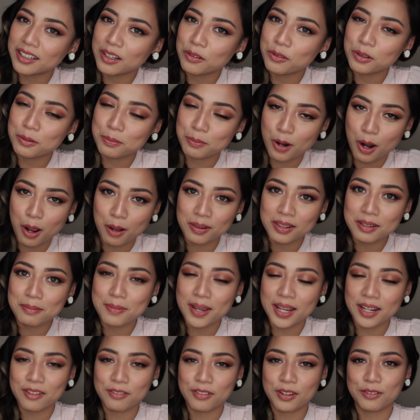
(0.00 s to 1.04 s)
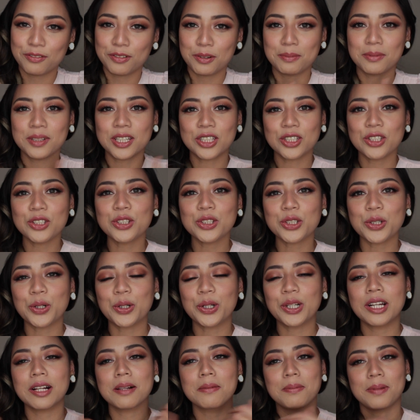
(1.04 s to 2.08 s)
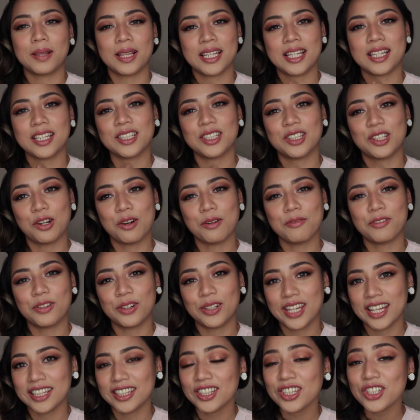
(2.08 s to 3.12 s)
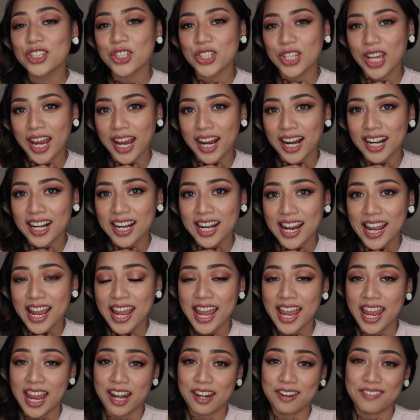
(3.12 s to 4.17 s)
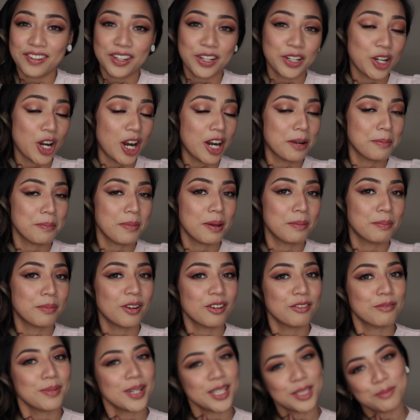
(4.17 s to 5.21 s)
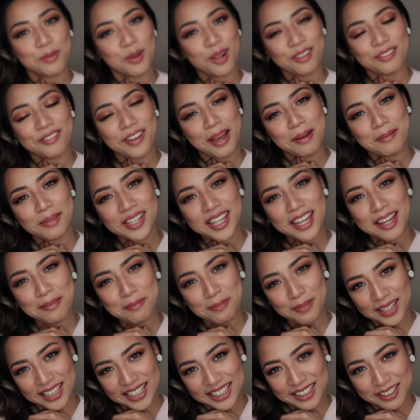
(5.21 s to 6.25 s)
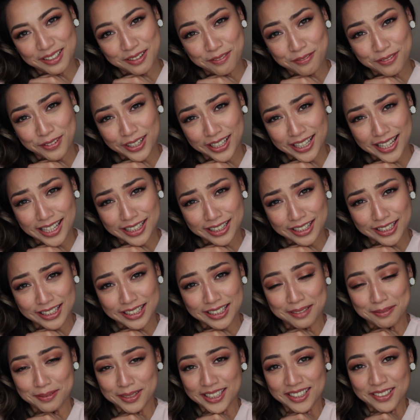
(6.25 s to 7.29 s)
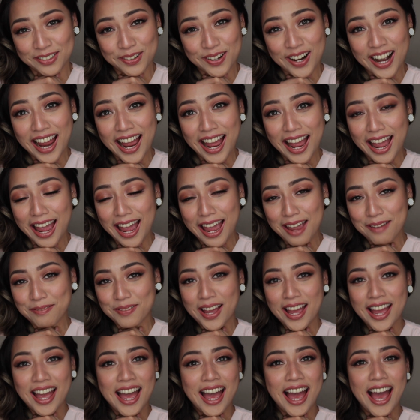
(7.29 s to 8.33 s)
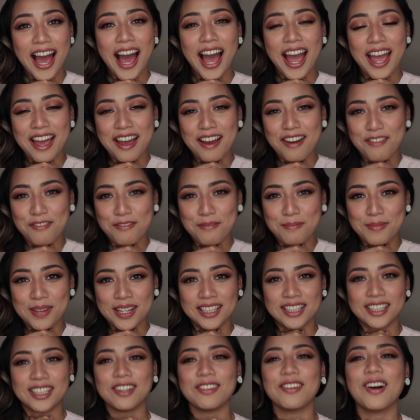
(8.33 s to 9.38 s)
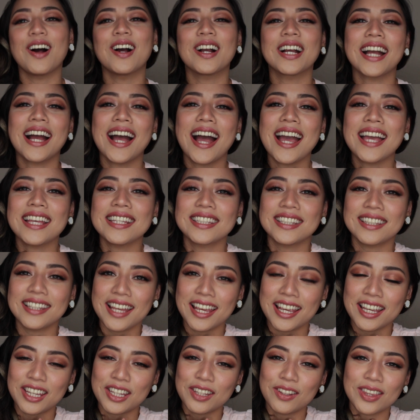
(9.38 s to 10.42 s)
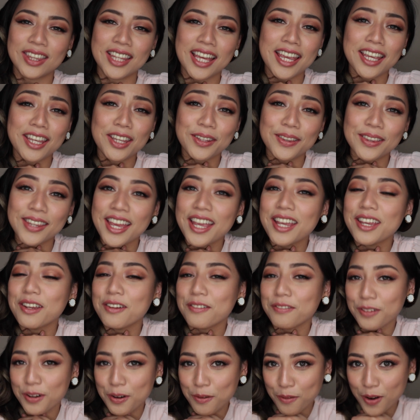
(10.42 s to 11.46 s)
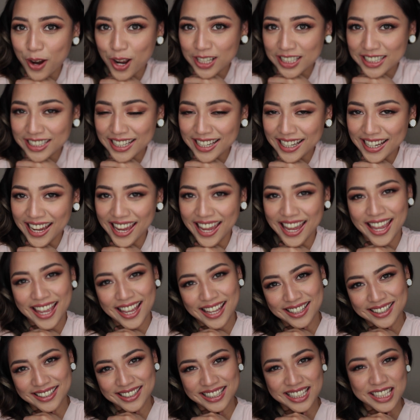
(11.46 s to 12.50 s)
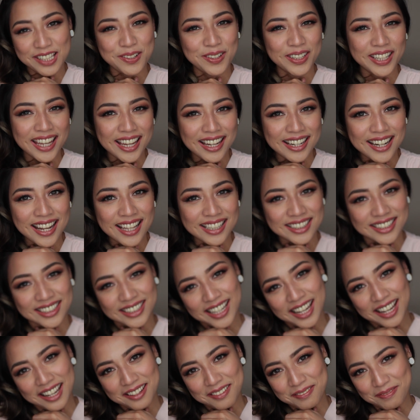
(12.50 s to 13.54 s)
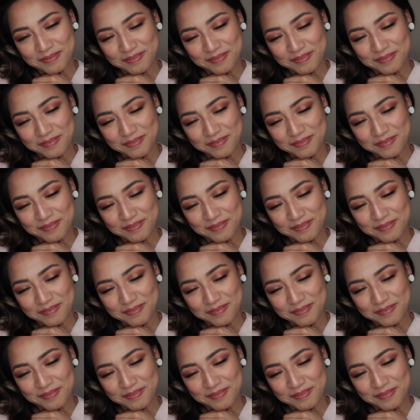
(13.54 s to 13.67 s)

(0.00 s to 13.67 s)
that would probably benefit from this tutorial, please don't forget to share. And if you're not a member of my small family yet, please don't forget to subscribe. I have missed you all, guys. Thank you for watching, and see you again next time.